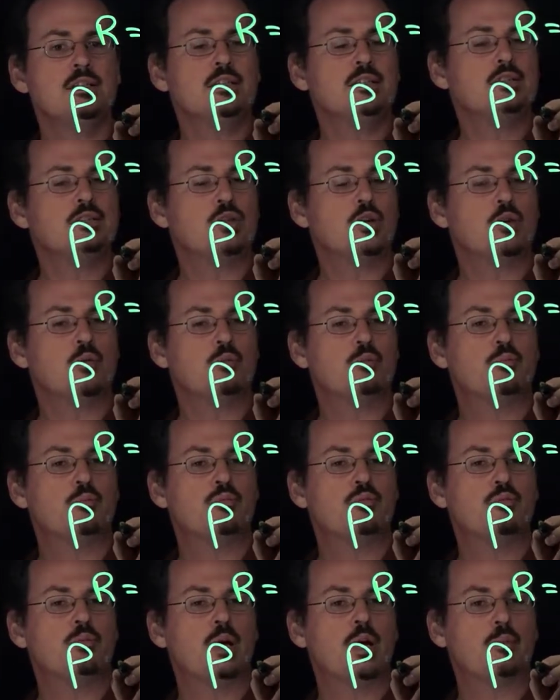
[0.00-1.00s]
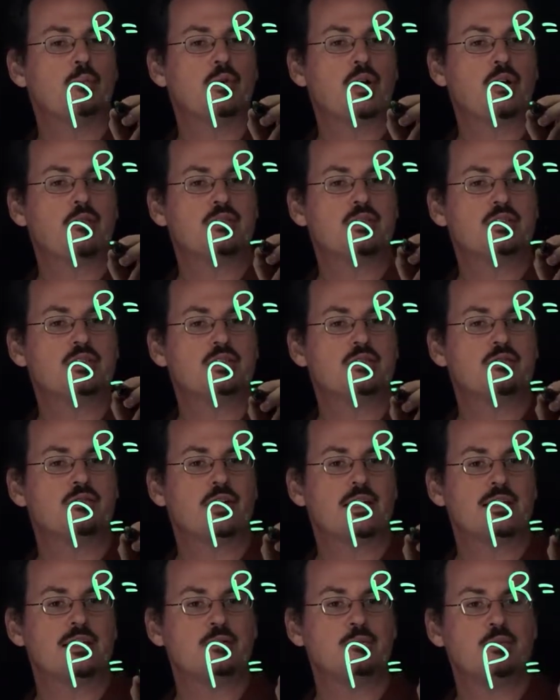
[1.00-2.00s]
So profit is
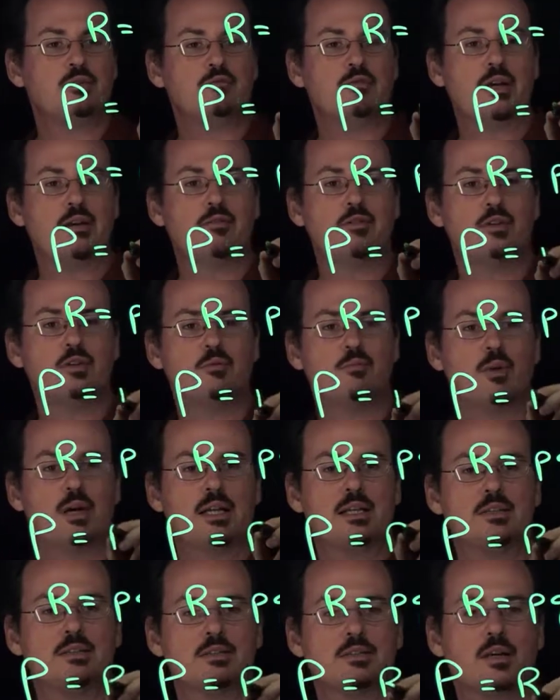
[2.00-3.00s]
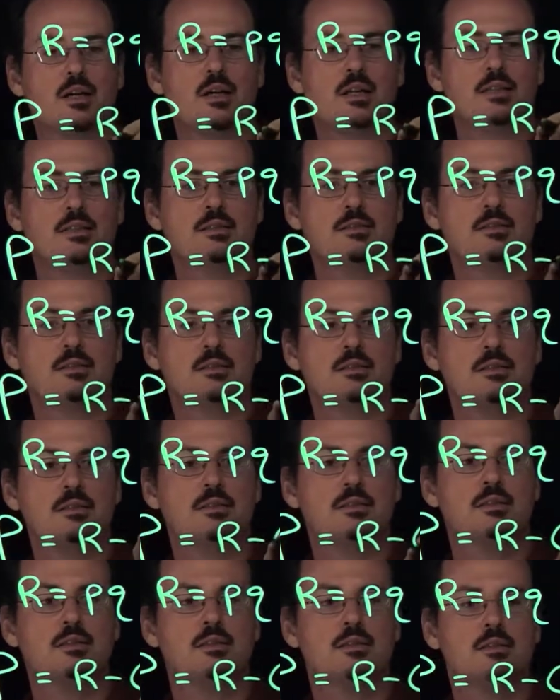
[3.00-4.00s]
defined to be revenue minus cost.
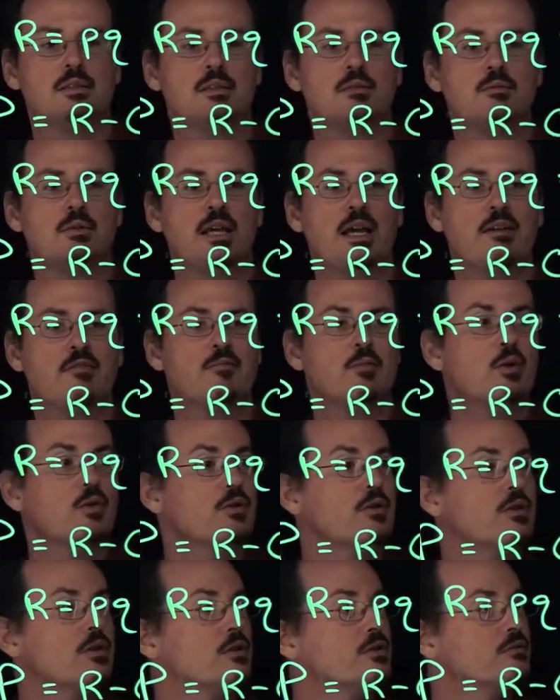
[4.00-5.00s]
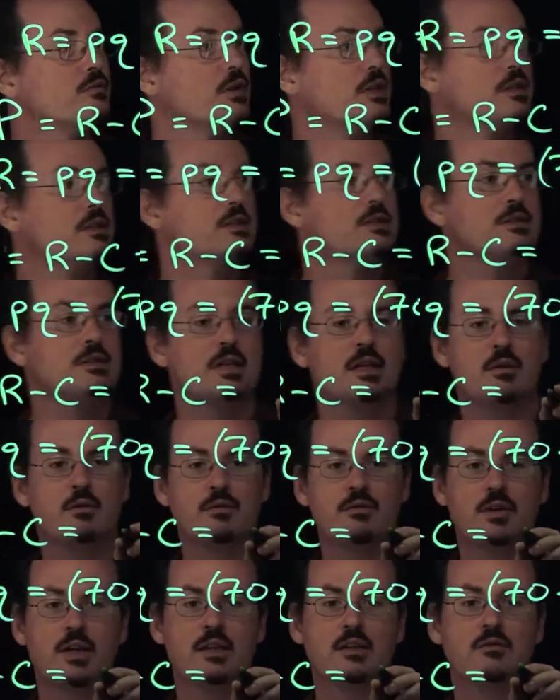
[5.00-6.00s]
And we have both of those functions now. We've
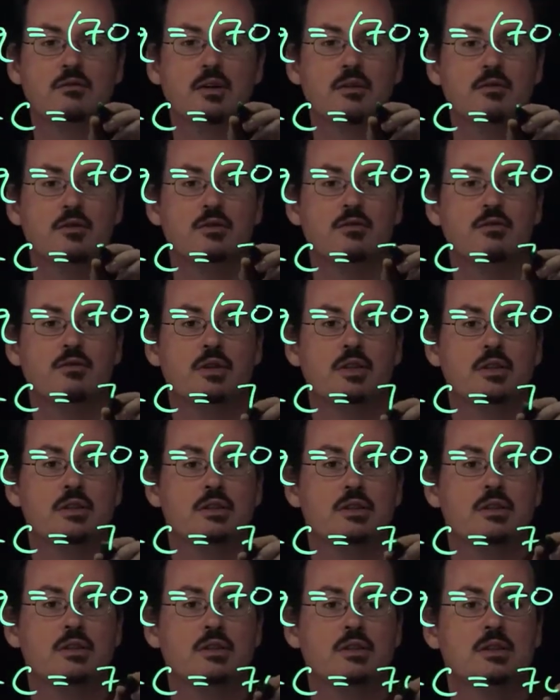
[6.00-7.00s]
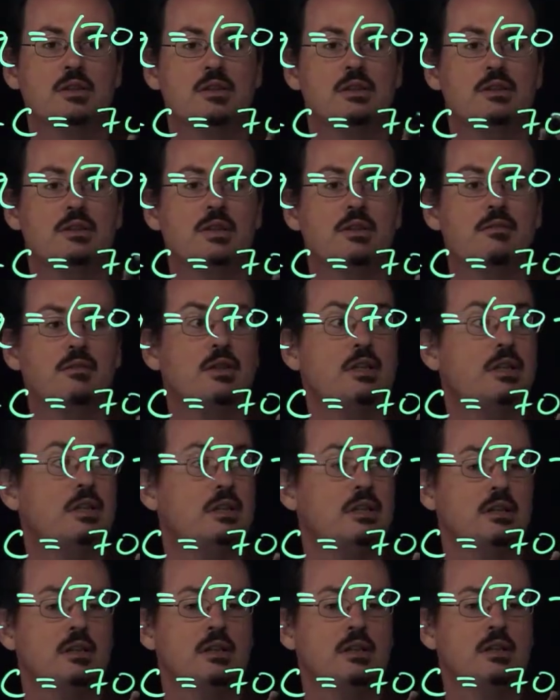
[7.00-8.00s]
got the revenue function,
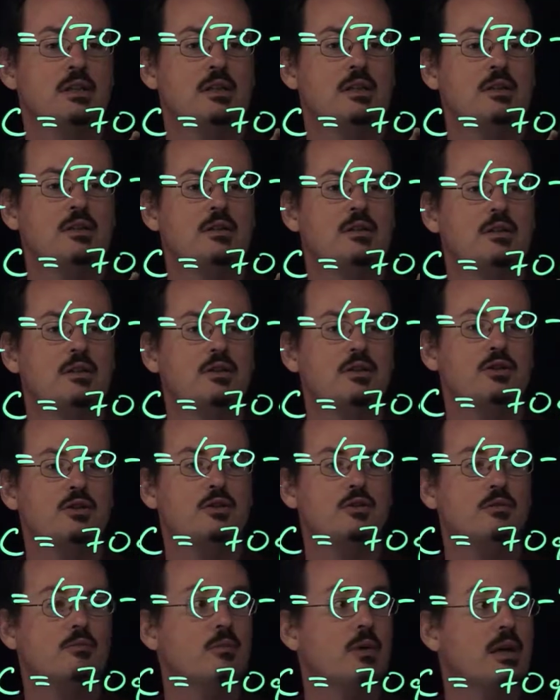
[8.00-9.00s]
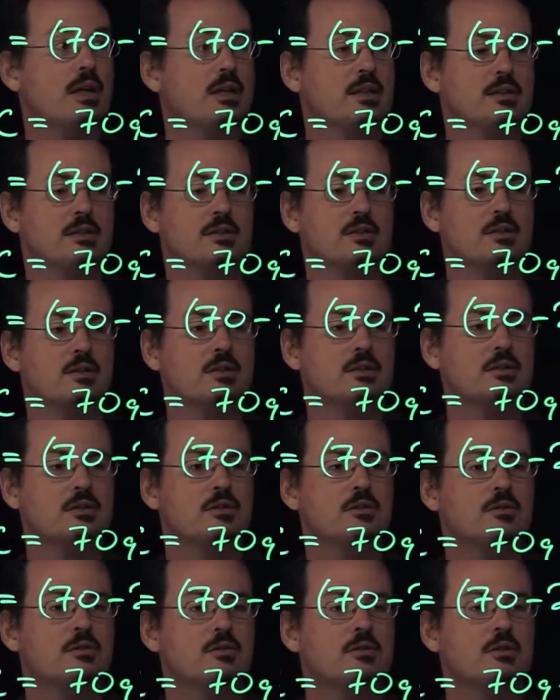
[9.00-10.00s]
70q minus
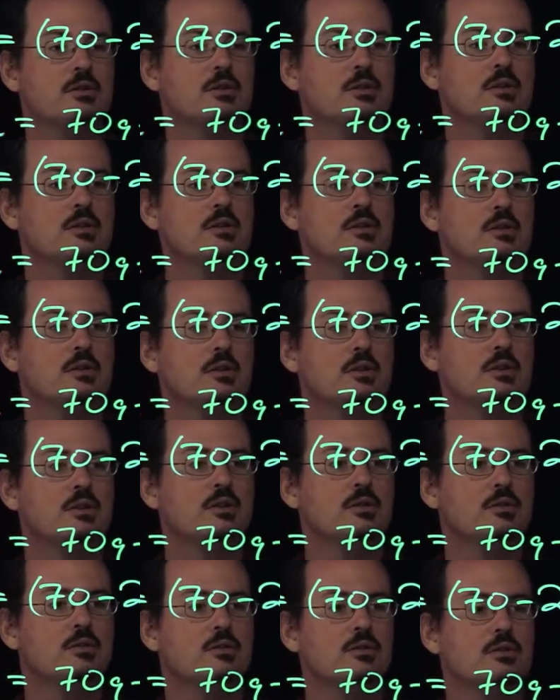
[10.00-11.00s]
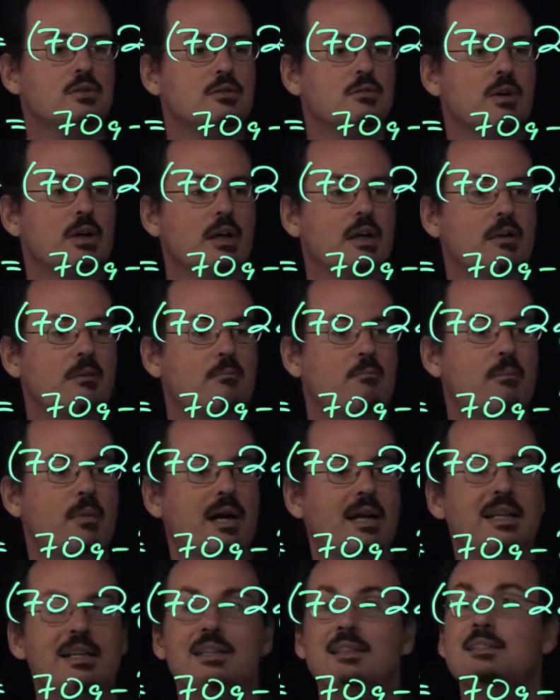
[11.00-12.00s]
2q squared,
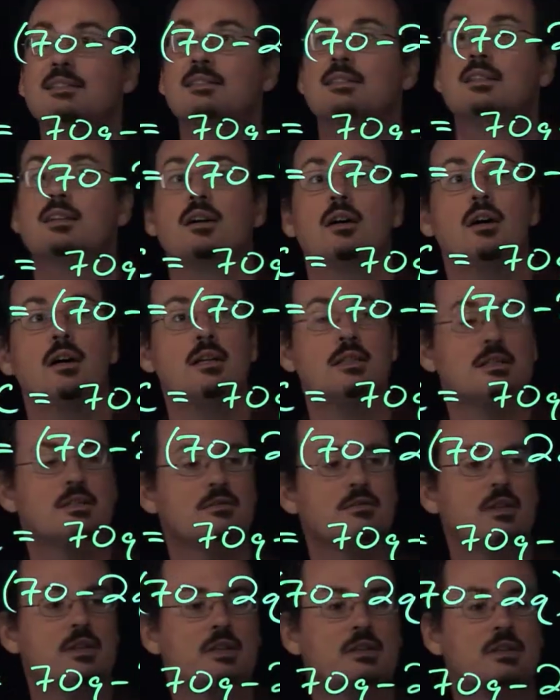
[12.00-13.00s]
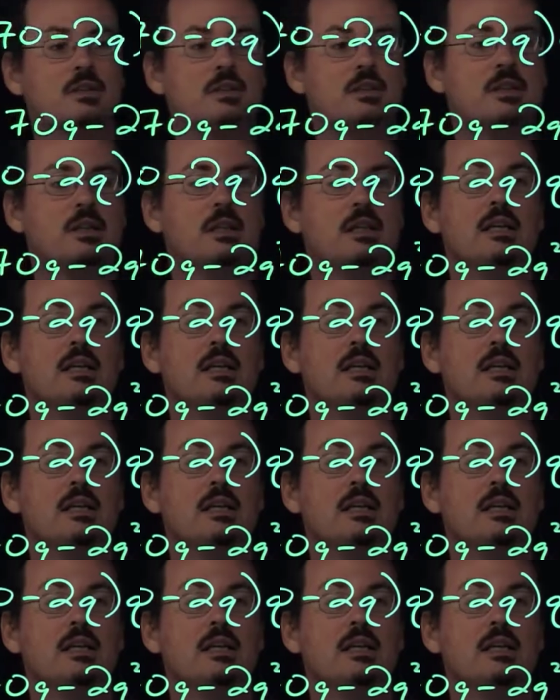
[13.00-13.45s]
minus the cost function.